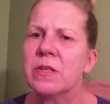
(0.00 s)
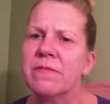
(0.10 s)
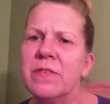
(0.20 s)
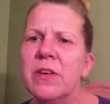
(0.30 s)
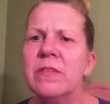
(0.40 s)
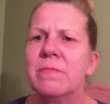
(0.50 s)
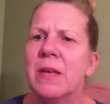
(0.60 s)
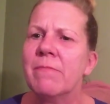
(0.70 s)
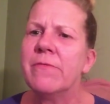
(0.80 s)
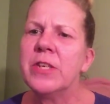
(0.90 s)
So if you notice me,
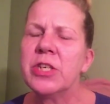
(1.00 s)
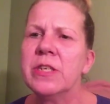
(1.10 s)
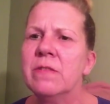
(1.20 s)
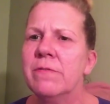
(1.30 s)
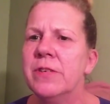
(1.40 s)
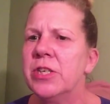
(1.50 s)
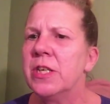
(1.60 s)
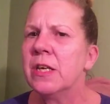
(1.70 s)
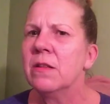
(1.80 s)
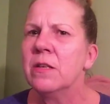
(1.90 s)
I'm
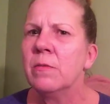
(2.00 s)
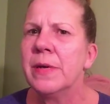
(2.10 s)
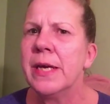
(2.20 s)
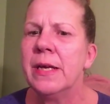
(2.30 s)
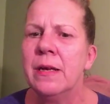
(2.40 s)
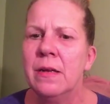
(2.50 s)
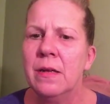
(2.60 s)
fidgeting a little bit.